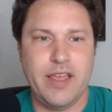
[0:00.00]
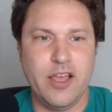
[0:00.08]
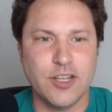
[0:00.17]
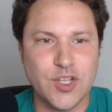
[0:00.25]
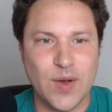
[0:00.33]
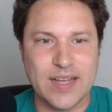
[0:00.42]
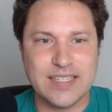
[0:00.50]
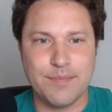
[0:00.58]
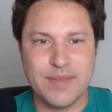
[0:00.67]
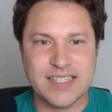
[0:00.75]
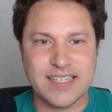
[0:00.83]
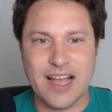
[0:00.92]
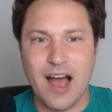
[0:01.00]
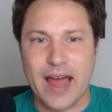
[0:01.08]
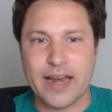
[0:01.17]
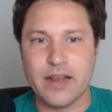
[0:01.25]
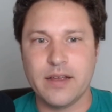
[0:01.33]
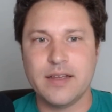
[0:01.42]
also hasn't missed a
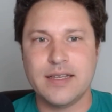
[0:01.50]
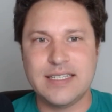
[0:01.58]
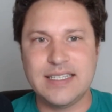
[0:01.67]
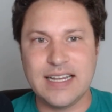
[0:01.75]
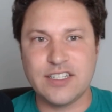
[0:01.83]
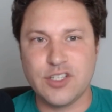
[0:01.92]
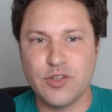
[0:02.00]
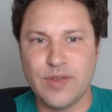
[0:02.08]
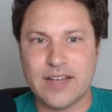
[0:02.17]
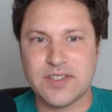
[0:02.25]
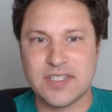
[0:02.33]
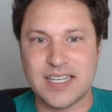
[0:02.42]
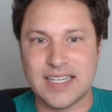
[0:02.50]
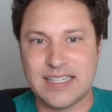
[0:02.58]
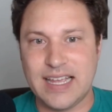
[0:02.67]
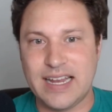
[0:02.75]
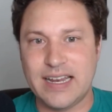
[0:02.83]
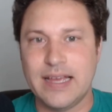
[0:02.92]
cut since
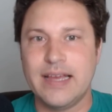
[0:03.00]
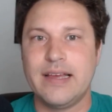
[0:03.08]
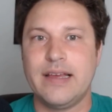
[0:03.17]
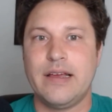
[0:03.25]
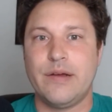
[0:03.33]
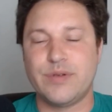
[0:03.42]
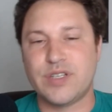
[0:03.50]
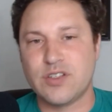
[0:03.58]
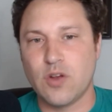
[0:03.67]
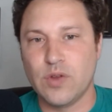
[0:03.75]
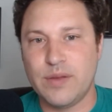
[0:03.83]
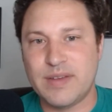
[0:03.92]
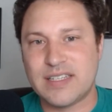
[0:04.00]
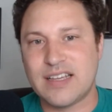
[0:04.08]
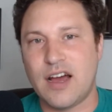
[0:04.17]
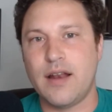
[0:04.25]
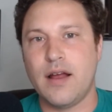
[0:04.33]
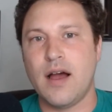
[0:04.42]
2016. It was his only missed
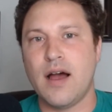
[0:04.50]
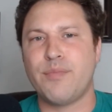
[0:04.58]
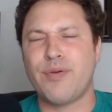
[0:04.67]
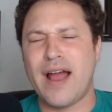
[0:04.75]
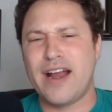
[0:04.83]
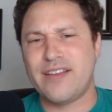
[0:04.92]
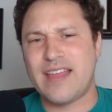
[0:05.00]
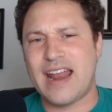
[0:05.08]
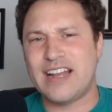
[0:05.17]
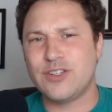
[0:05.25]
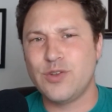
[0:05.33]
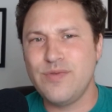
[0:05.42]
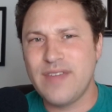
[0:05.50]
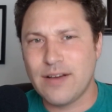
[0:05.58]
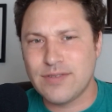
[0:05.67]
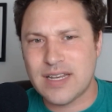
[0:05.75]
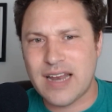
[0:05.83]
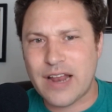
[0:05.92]
cut prior to that. In
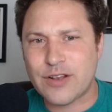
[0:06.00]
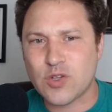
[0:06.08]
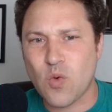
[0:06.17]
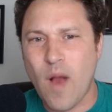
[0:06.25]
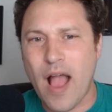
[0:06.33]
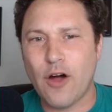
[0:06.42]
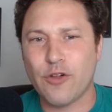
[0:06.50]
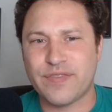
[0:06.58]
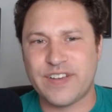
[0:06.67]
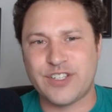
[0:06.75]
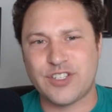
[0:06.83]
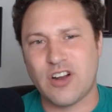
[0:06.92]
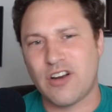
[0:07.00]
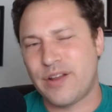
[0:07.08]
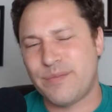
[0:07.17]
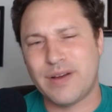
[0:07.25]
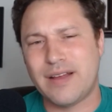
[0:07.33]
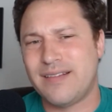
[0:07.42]
2012, he
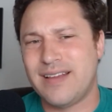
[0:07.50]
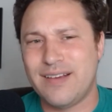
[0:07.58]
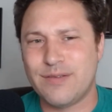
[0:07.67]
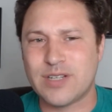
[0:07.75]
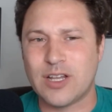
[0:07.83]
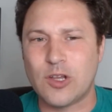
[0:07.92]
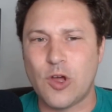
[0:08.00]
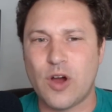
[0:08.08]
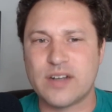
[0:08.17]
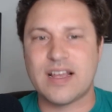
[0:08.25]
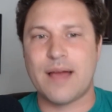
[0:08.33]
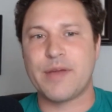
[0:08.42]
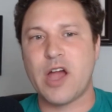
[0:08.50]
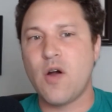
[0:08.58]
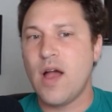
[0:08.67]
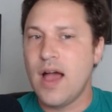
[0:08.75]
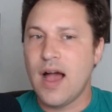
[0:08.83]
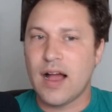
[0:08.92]
started, but it was a long time ago.
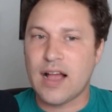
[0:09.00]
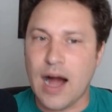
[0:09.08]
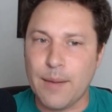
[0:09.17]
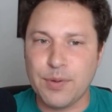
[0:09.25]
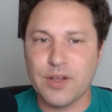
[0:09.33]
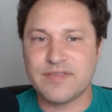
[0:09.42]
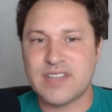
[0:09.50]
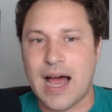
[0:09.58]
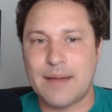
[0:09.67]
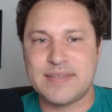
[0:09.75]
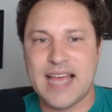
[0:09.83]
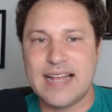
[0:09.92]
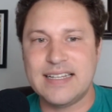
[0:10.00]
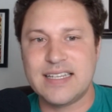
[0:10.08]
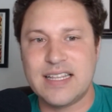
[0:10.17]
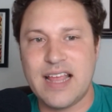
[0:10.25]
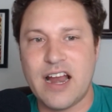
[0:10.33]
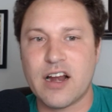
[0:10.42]
Couple of top 10s
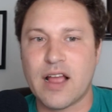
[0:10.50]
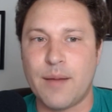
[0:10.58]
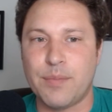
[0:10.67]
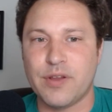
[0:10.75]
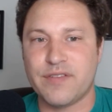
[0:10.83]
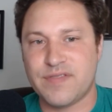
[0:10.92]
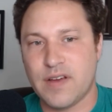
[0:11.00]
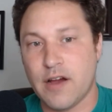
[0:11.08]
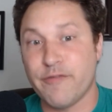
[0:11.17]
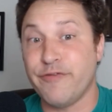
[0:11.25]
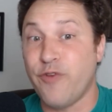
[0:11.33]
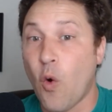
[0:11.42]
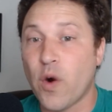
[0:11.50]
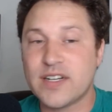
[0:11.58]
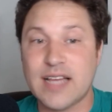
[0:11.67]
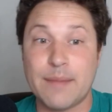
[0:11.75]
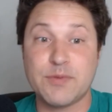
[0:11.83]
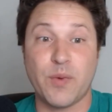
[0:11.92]
in there, four
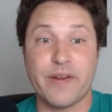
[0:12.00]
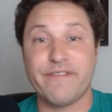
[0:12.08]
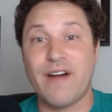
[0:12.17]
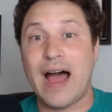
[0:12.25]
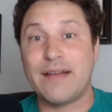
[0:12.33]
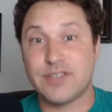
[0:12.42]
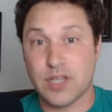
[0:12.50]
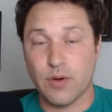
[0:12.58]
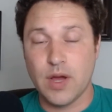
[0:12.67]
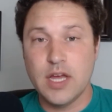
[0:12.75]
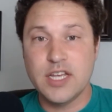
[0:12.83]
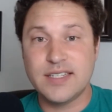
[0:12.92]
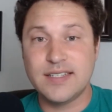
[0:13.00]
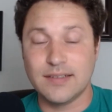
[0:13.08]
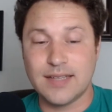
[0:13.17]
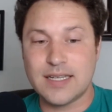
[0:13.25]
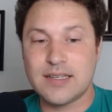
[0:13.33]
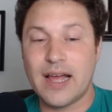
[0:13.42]
top 25s. So still
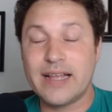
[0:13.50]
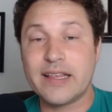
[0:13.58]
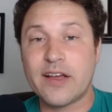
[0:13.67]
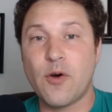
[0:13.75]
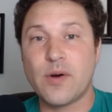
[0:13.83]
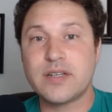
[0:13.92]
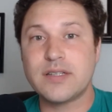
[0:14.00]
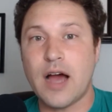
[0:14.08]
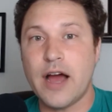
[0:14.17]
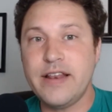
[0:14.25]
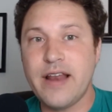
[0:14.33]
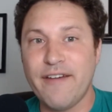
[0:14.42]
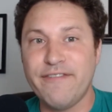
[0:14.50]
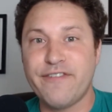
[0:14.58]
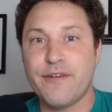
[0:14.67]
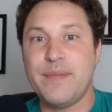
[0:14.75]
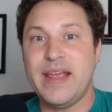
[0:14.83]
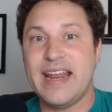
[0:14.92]
does like the course. Enough for
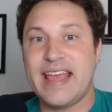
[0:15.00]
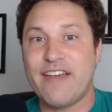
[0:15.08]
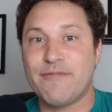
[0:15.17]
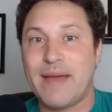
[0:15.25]
me to give him